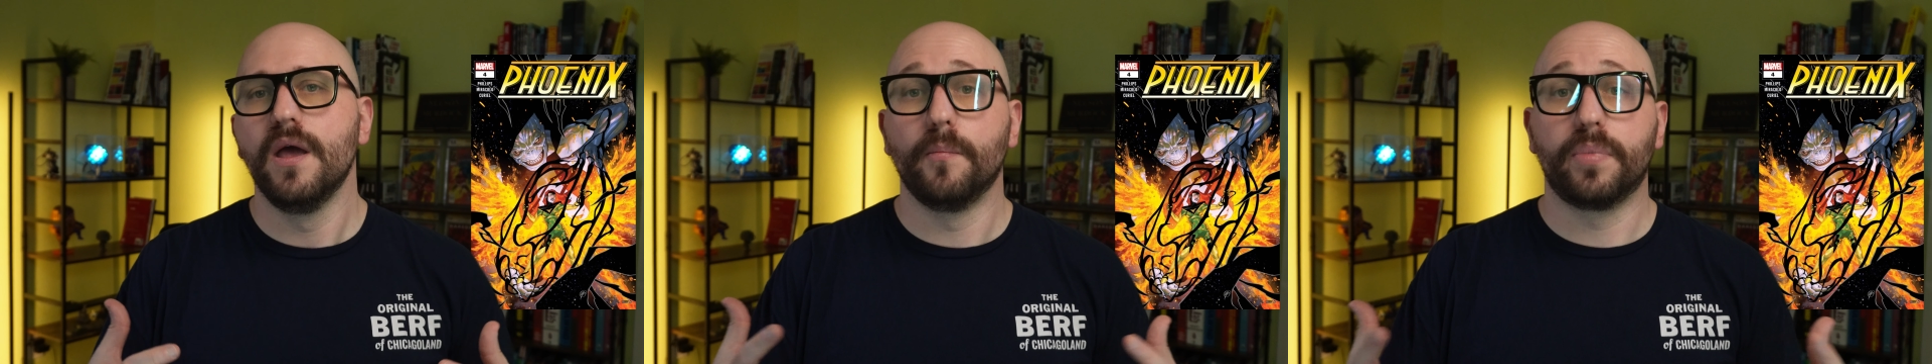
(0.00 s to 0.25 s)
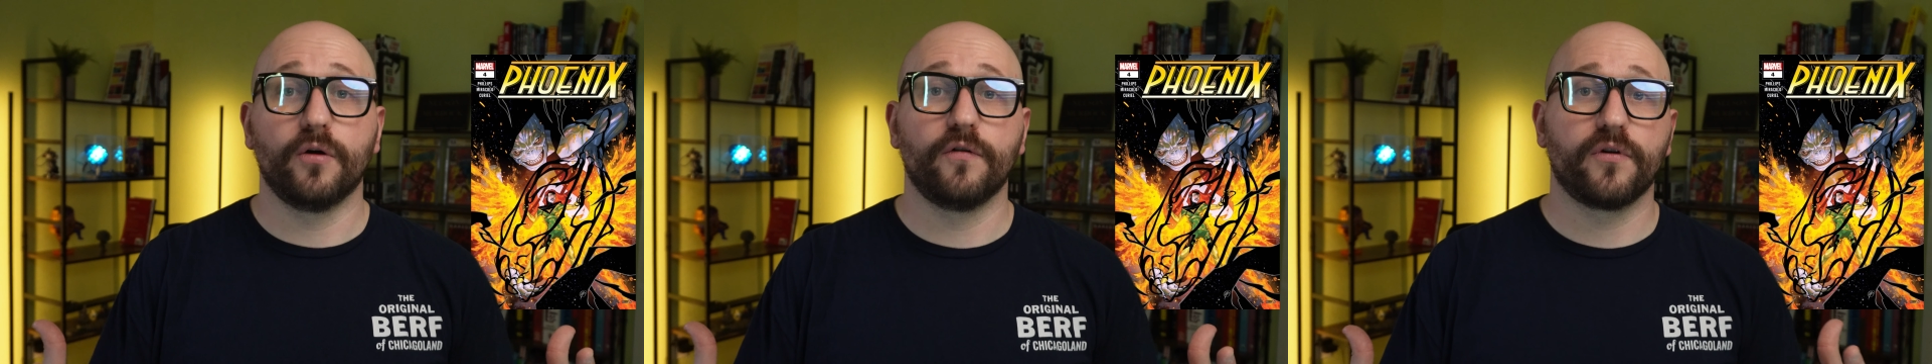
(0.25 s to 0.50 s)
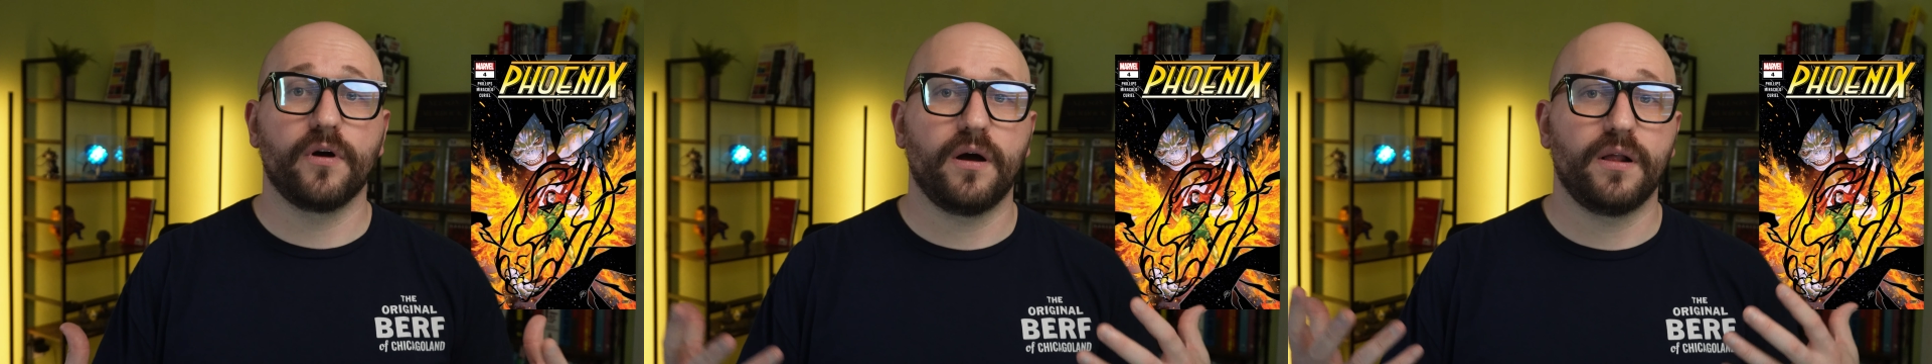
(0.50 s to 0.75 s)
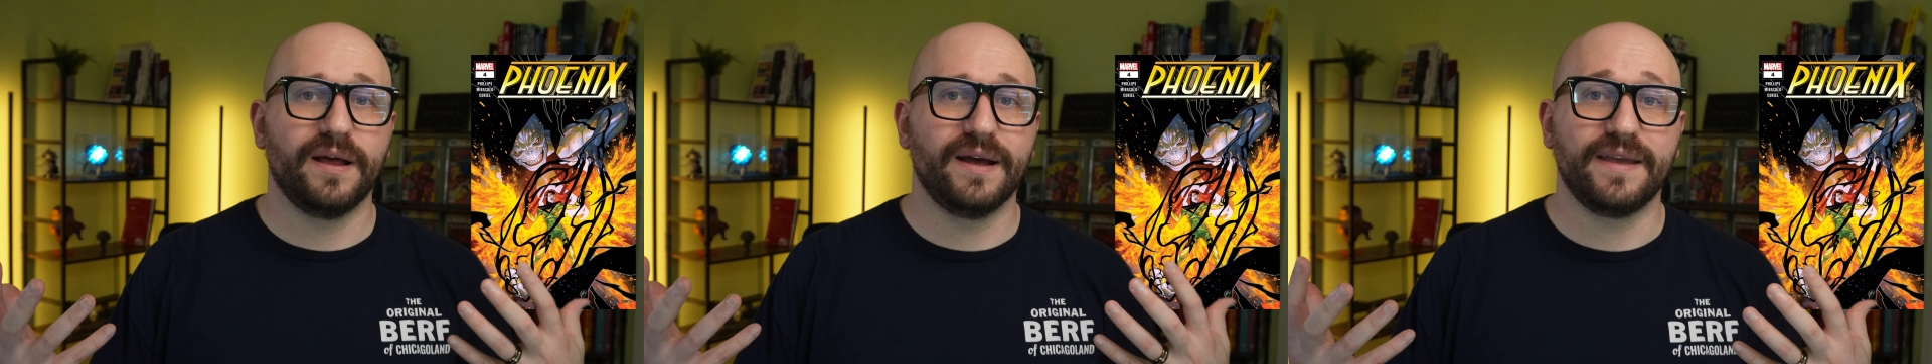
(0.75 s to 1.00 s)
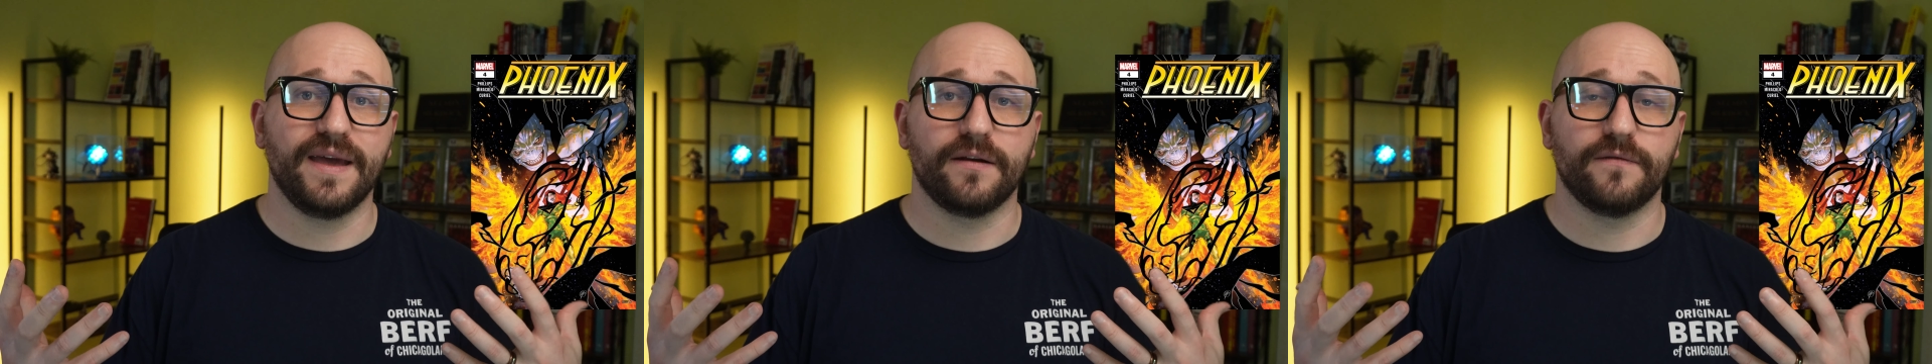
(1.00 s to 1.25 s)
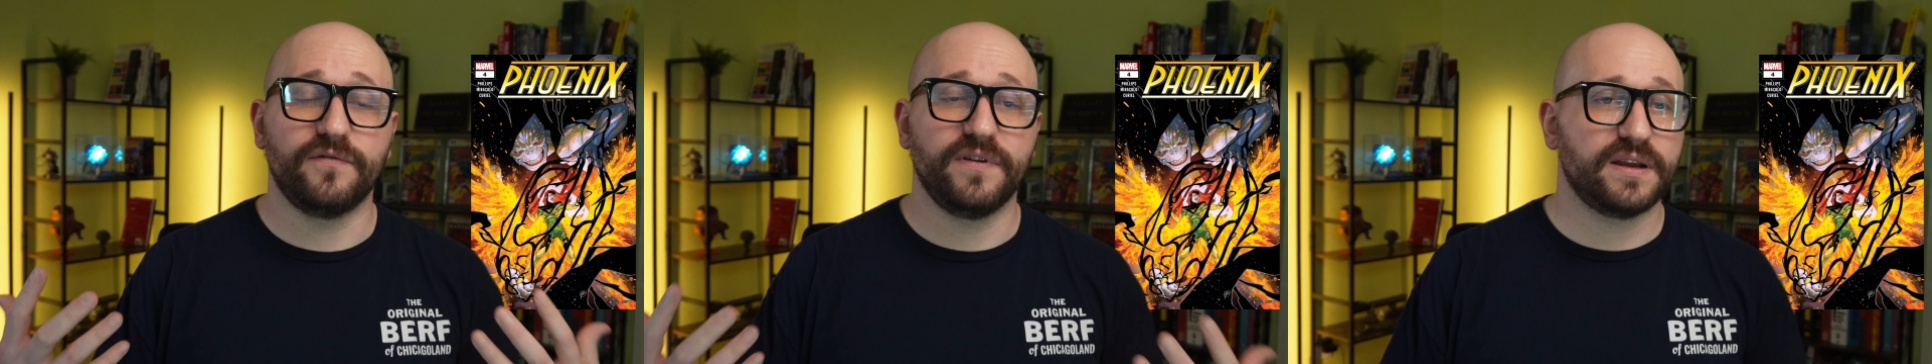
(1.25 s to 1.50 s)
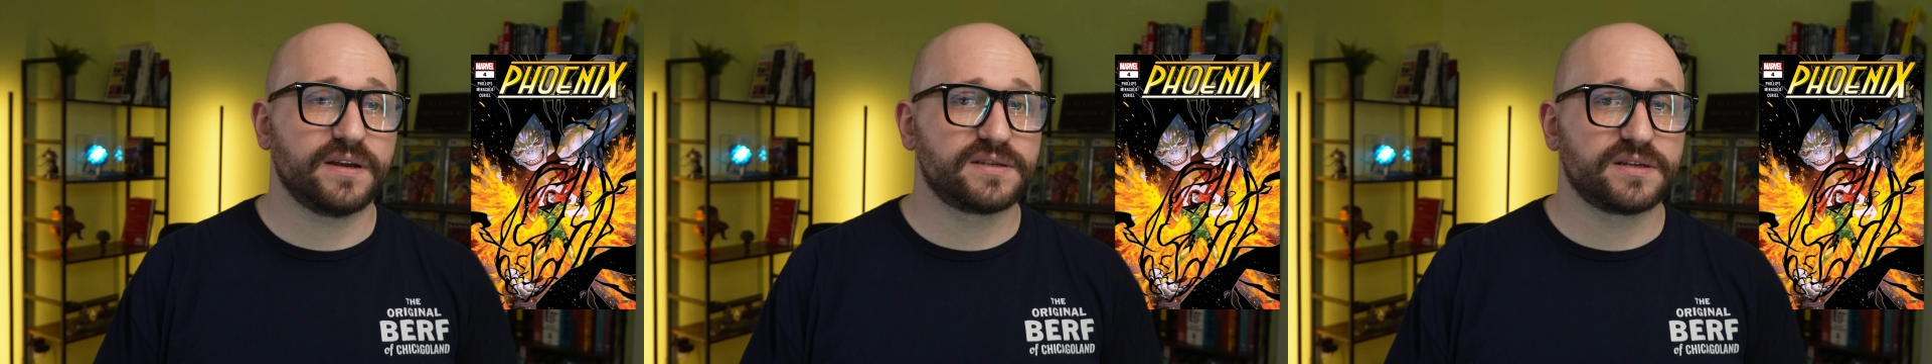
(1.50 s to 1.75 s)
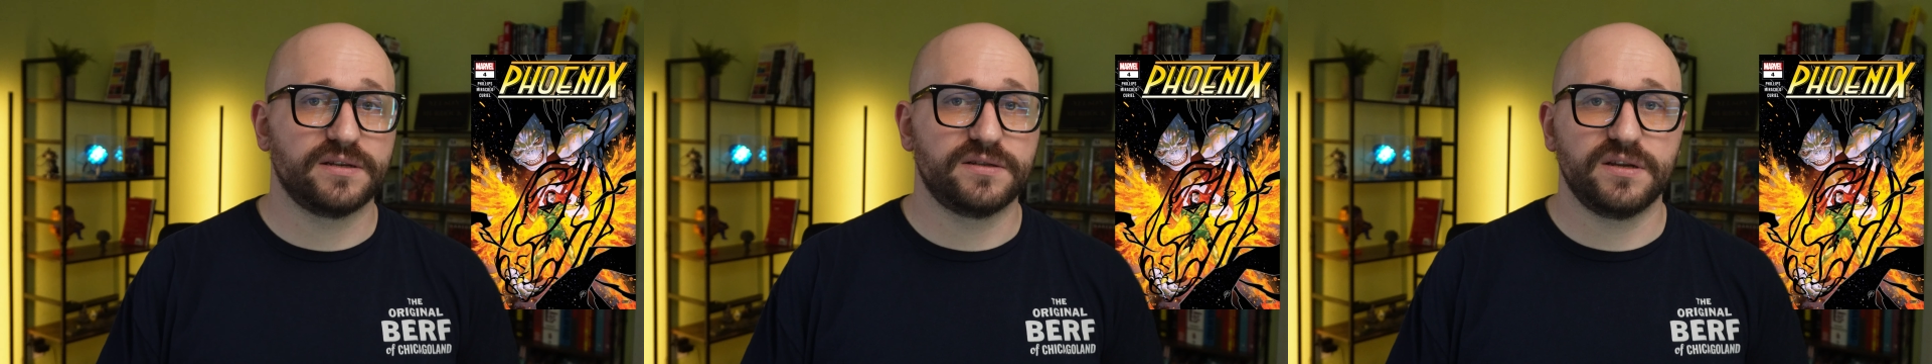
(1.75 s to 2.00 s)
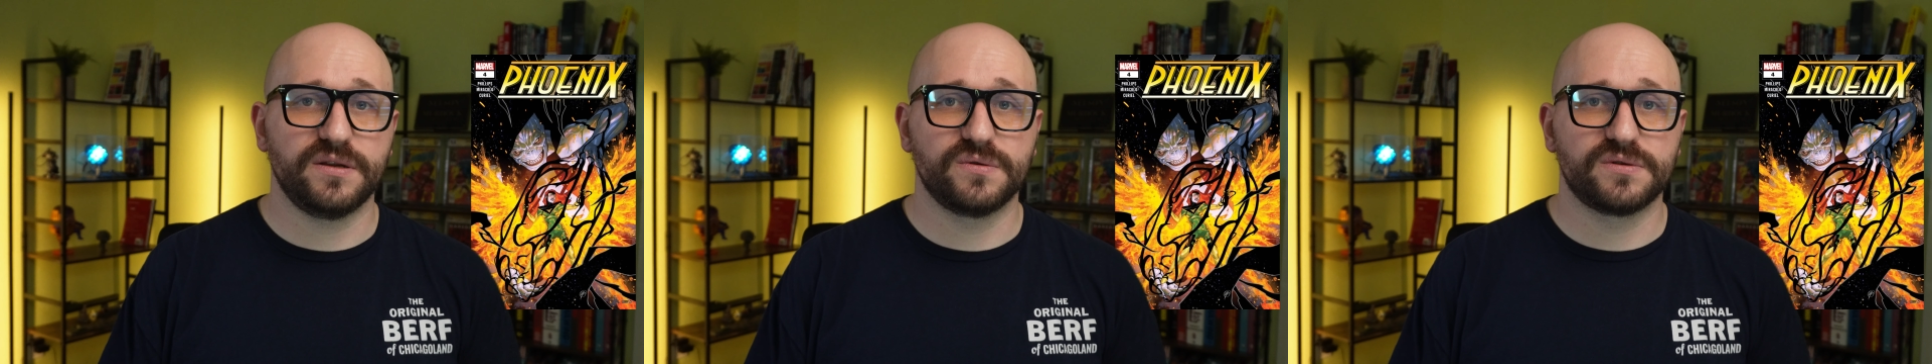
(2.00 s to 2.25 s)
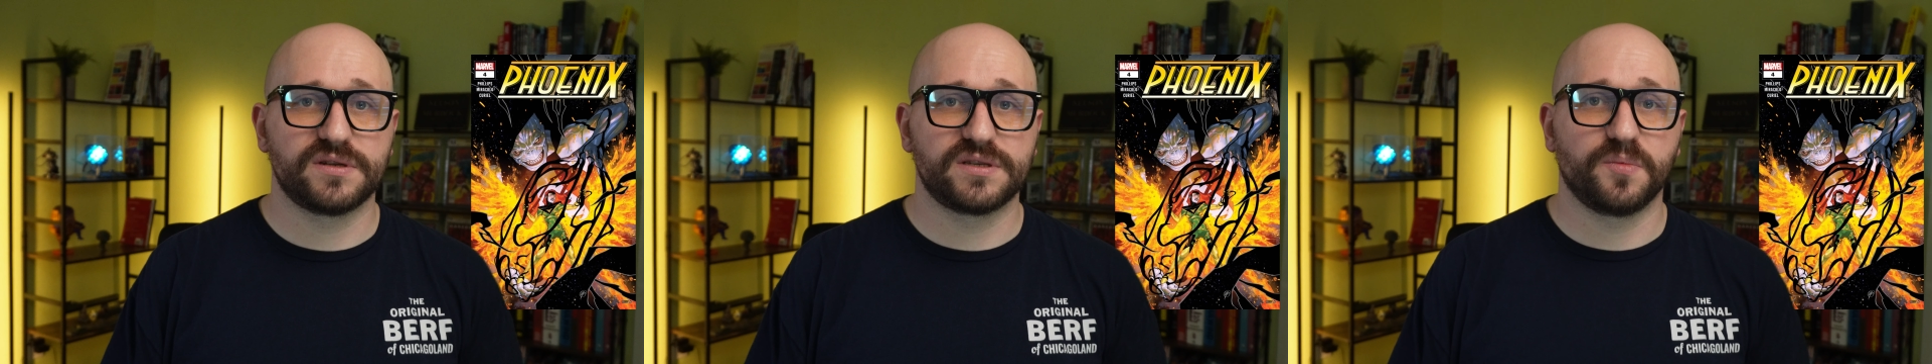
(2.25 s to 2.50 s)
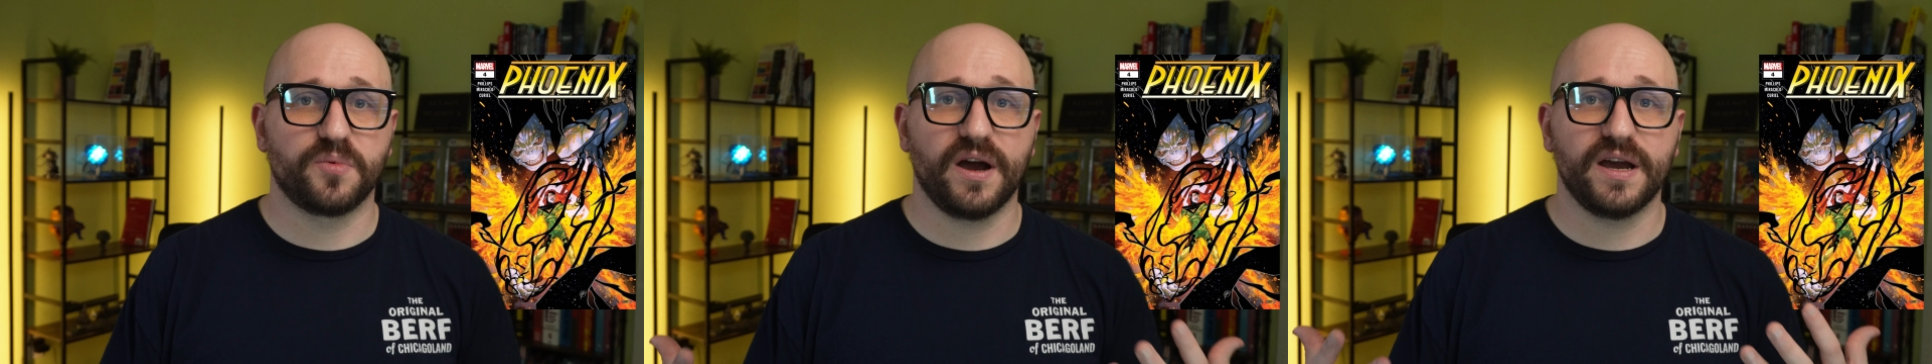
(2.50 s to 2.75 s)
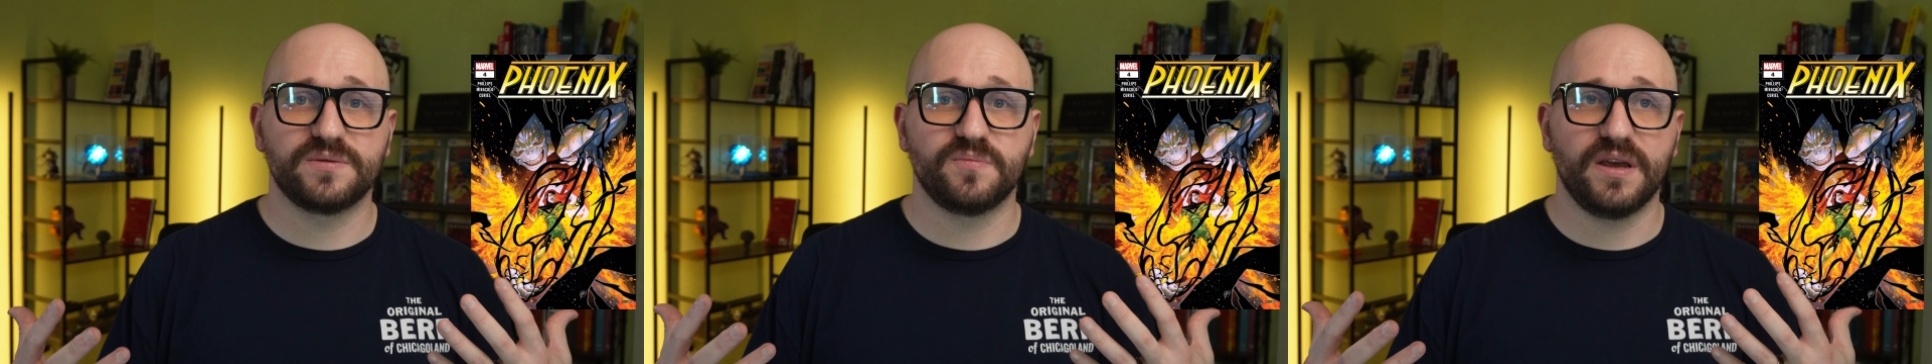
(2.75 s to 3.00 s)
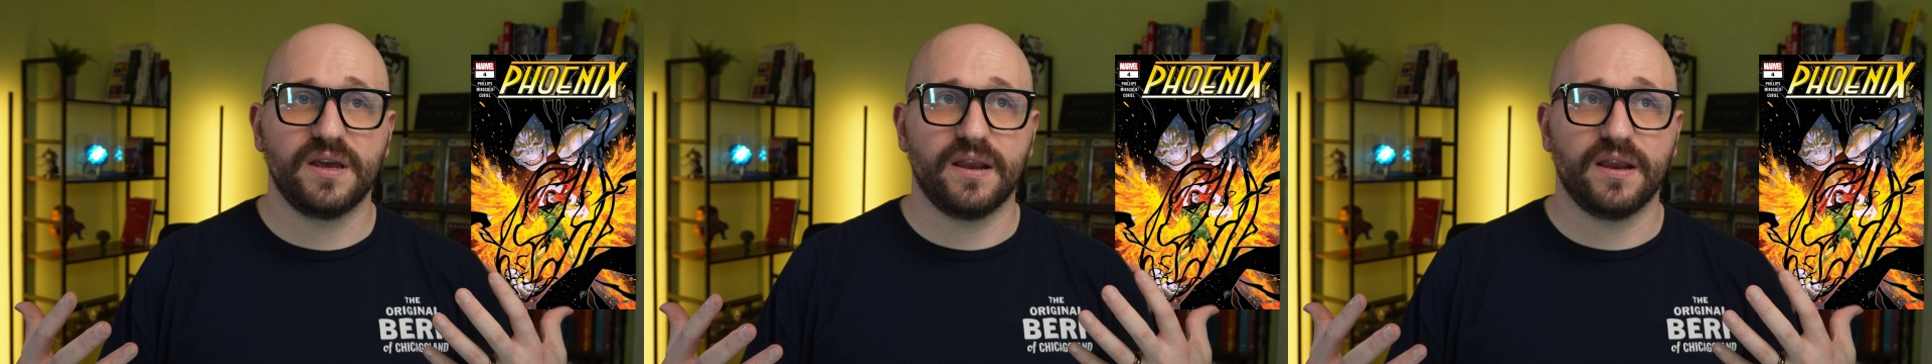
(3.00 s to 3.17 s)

But overall, again, Phoenix continues to surprise me,